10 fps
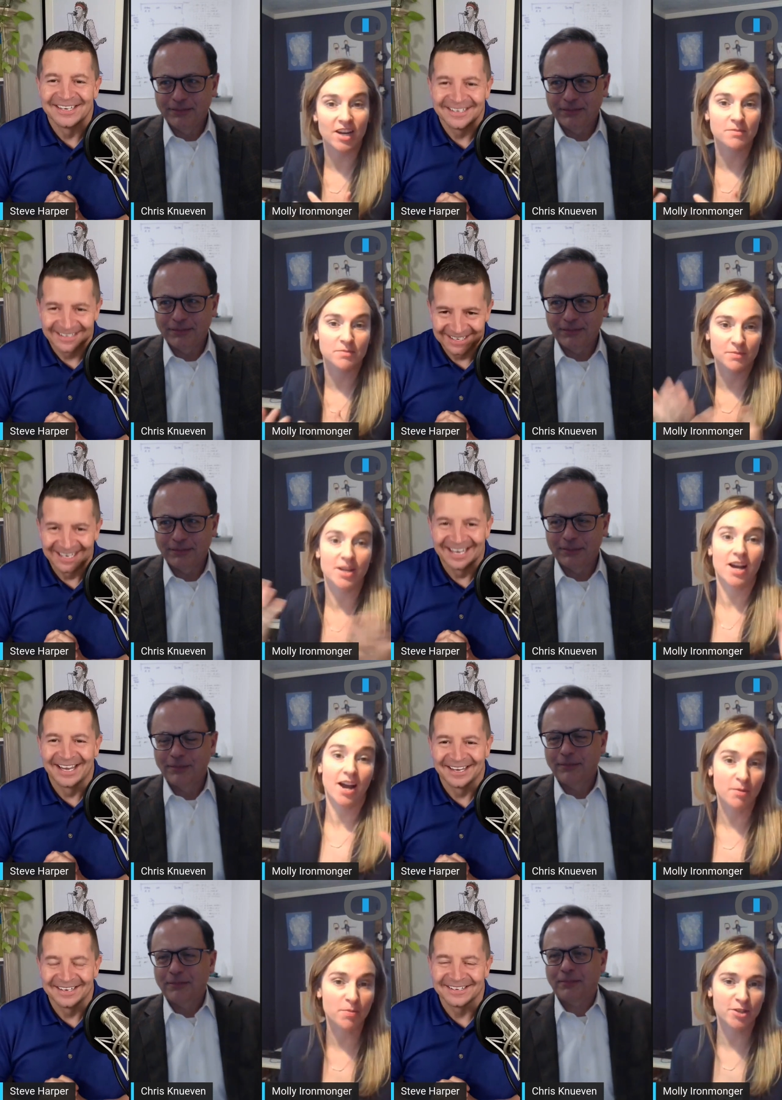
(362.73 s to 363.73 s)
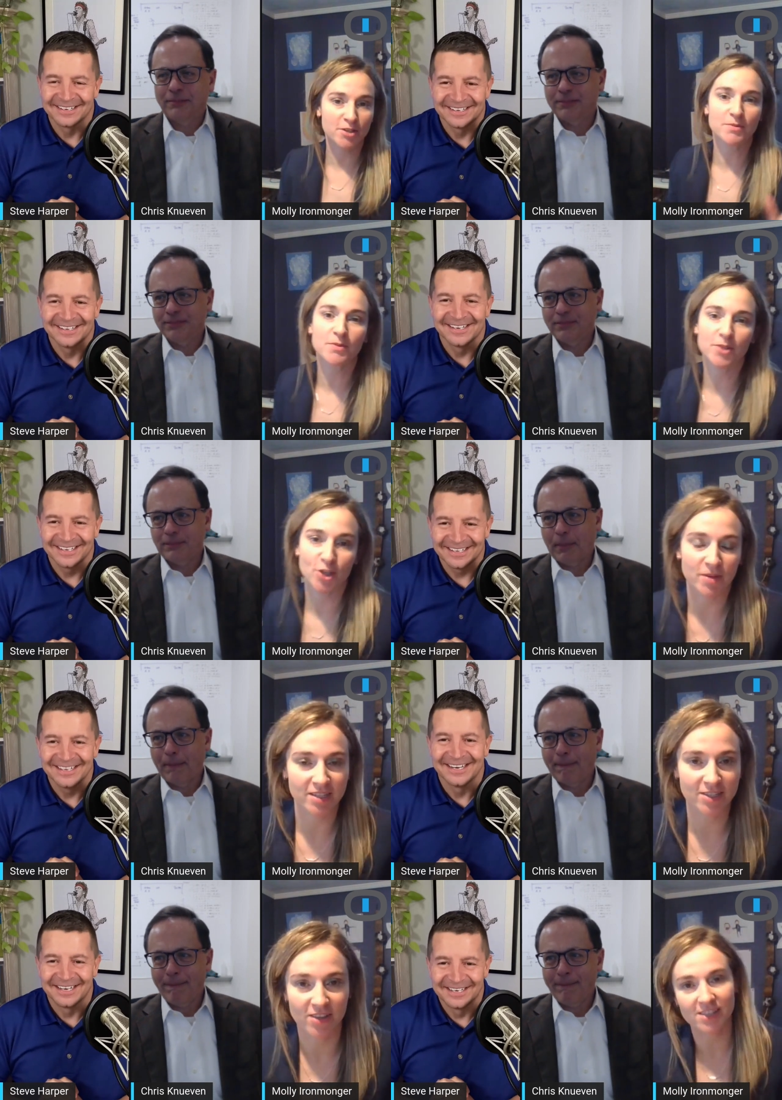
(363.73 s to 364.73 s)
Speaker 1: time I'm a Purdue human,
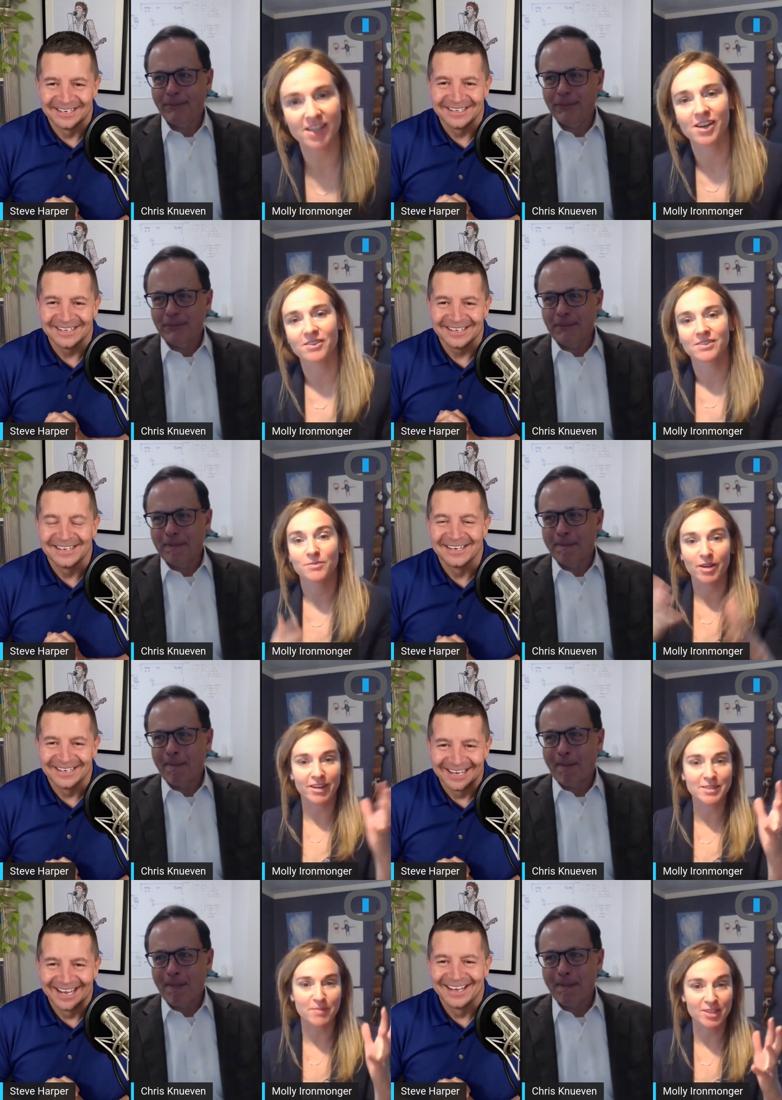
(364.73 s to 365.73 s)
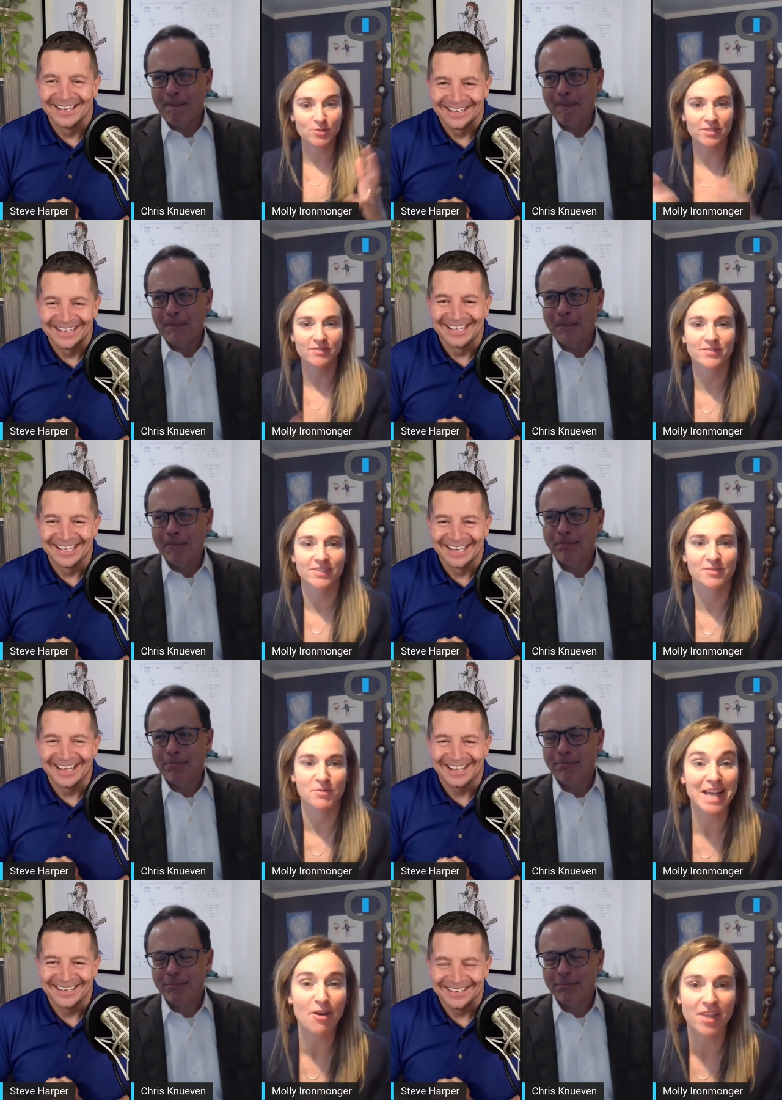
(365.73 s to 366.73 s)
so that's how my resume sort of was
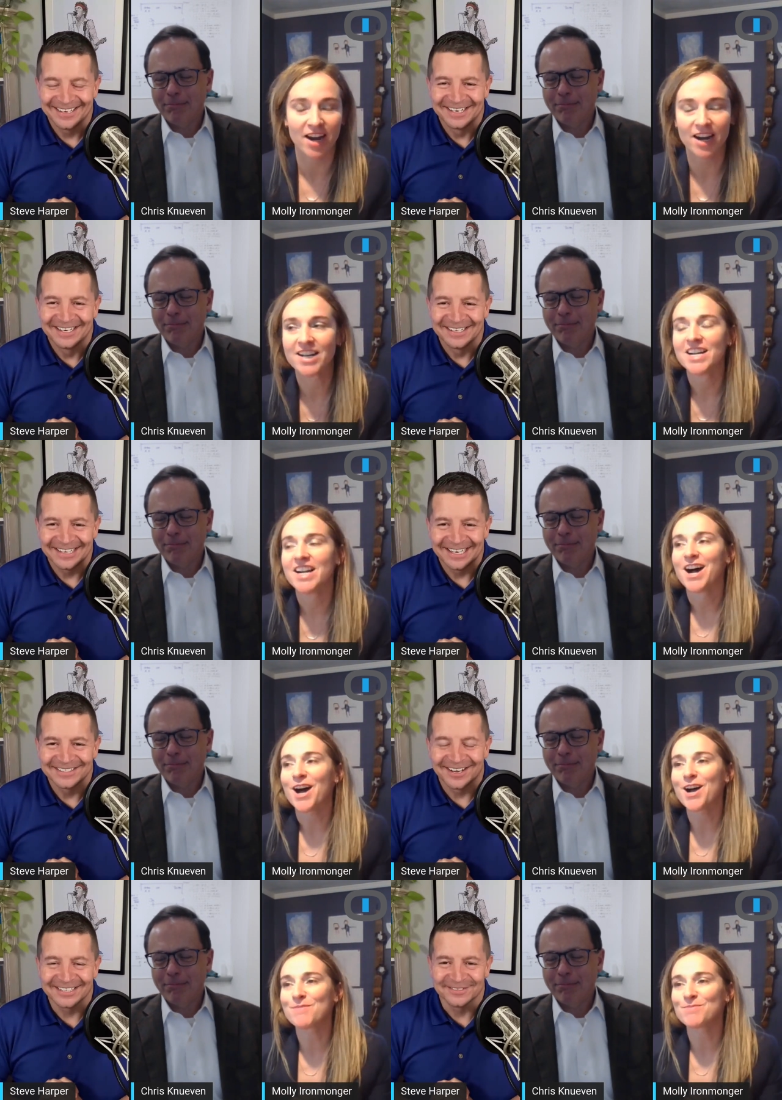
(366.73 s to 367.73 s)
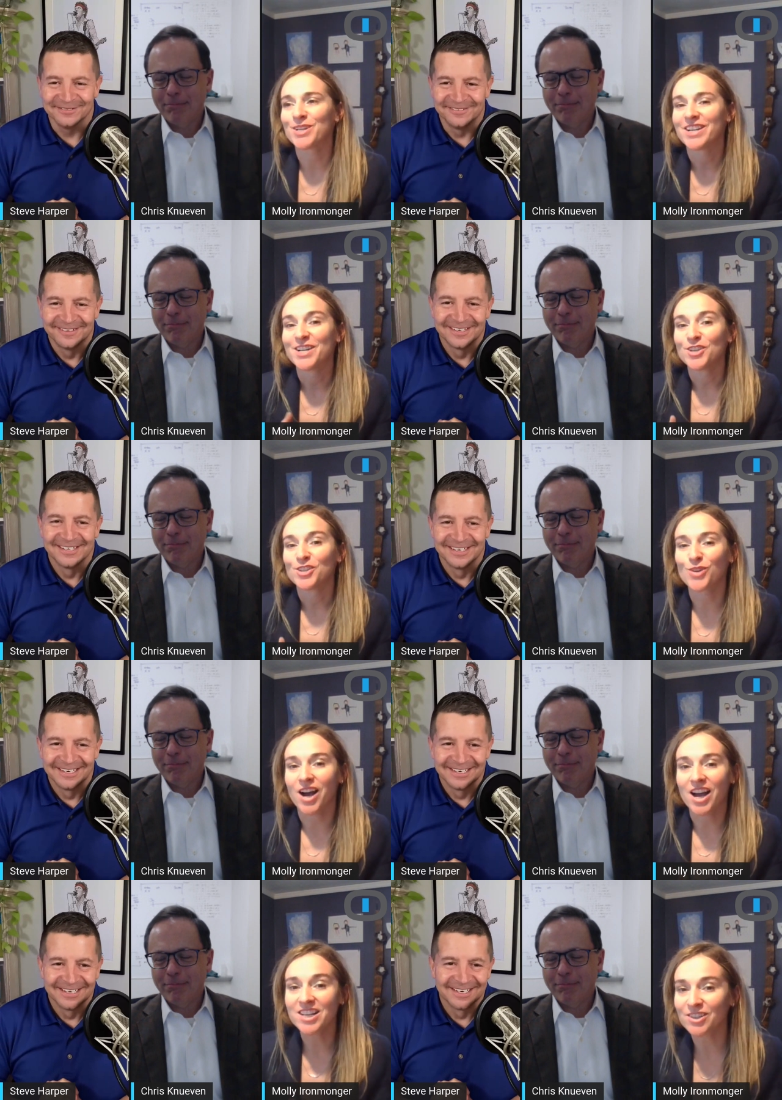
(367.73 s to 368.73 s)
out there.
Speaker 2: That's awesome. Um,
Speaker 1: so
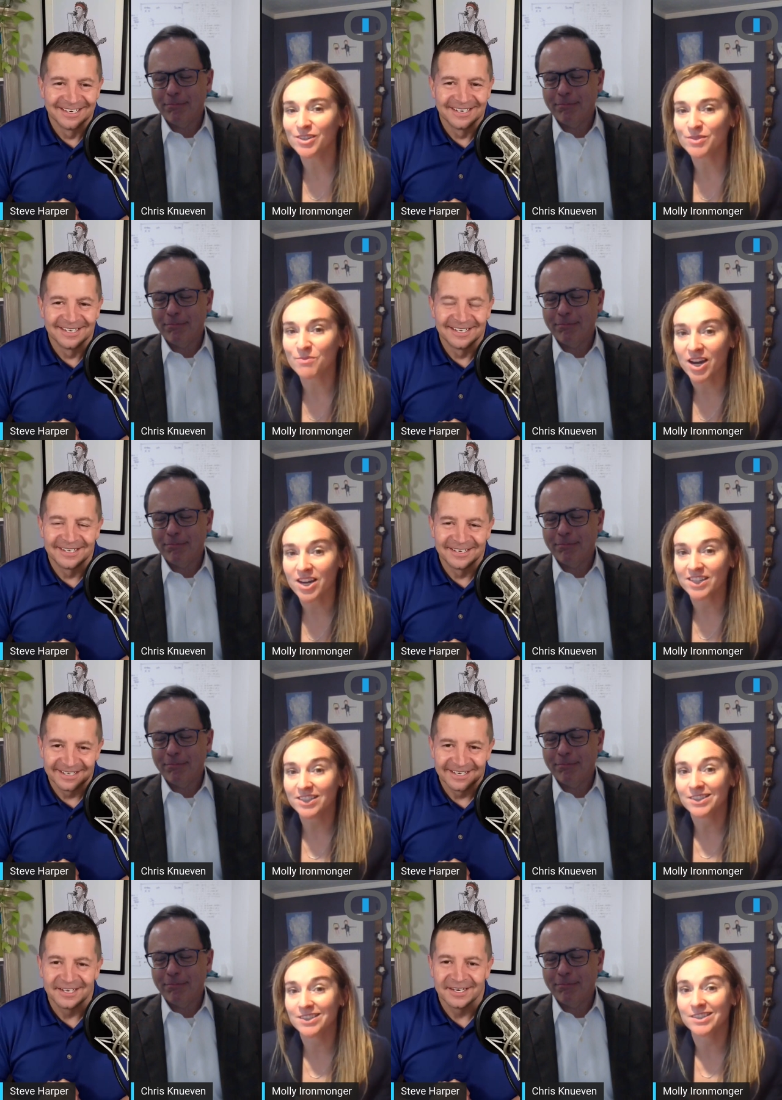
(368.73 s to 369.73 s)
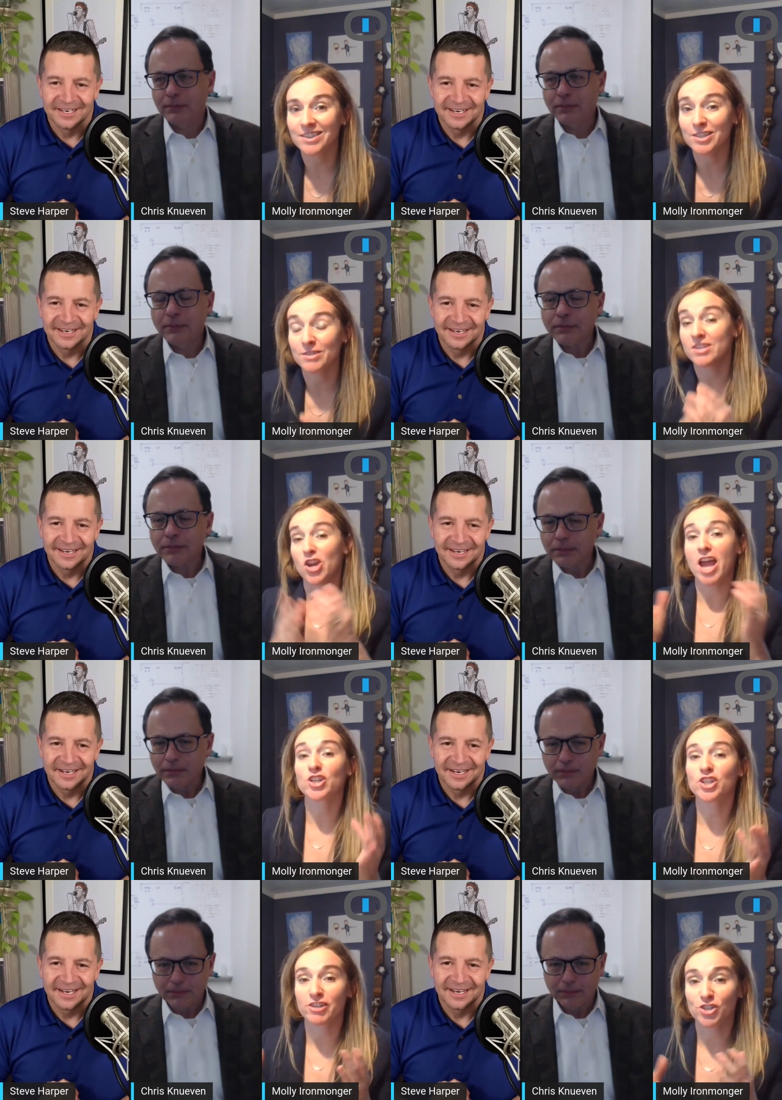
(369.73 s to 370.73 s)
I started my
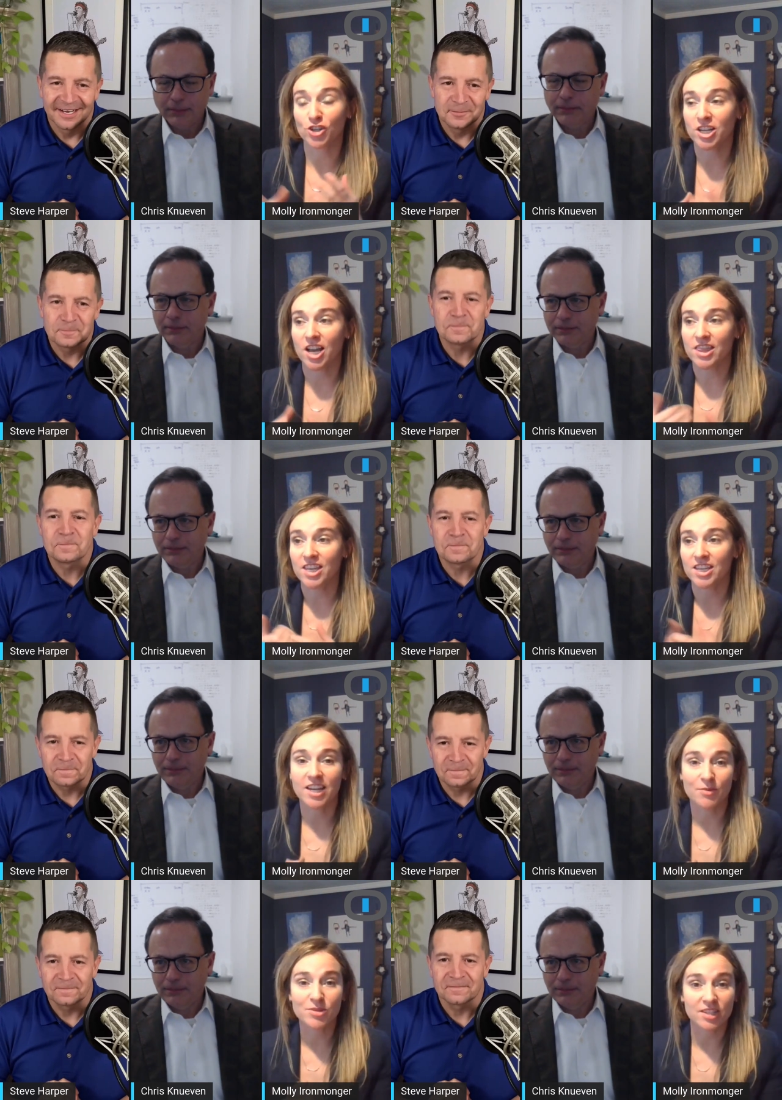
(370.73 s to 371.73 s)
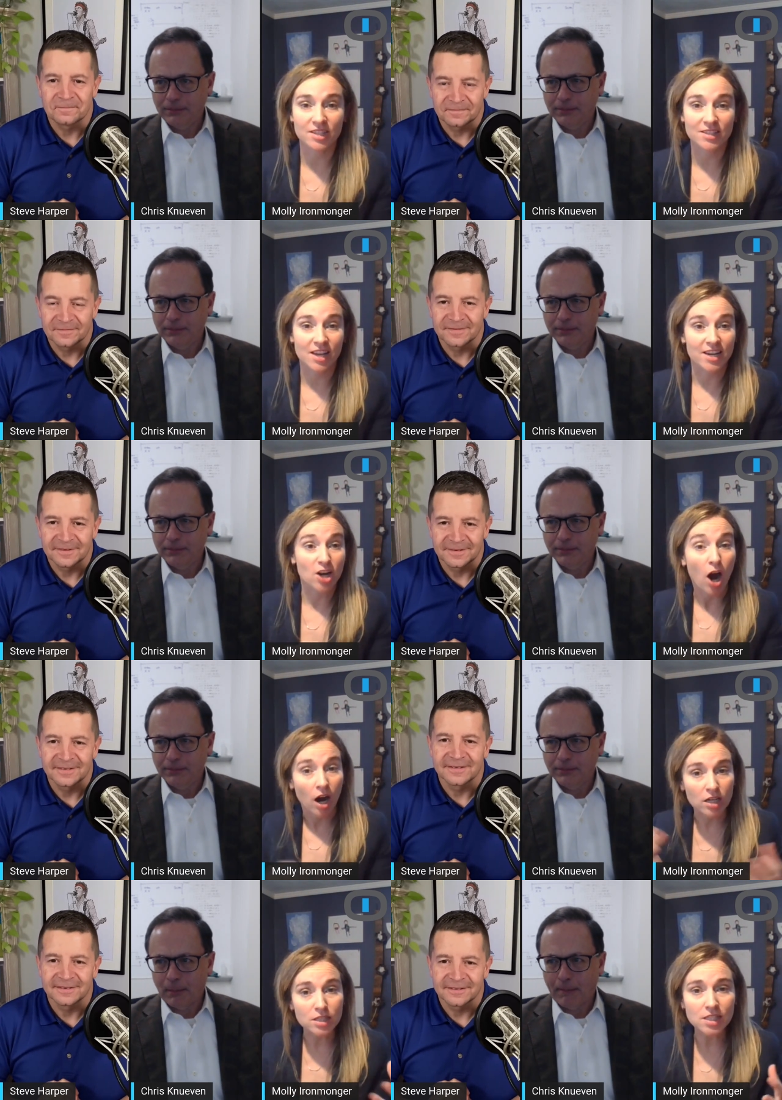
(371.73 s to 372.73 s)
engineering journey thinking I was going to design
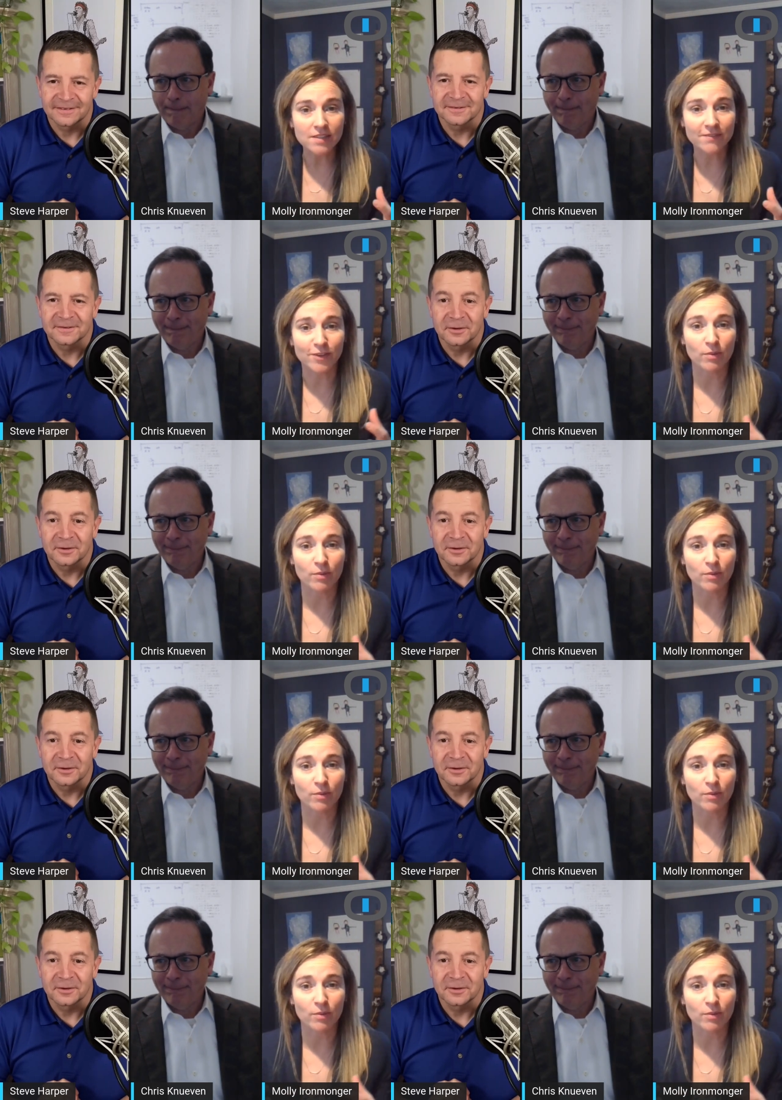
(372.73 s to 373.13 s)
cars for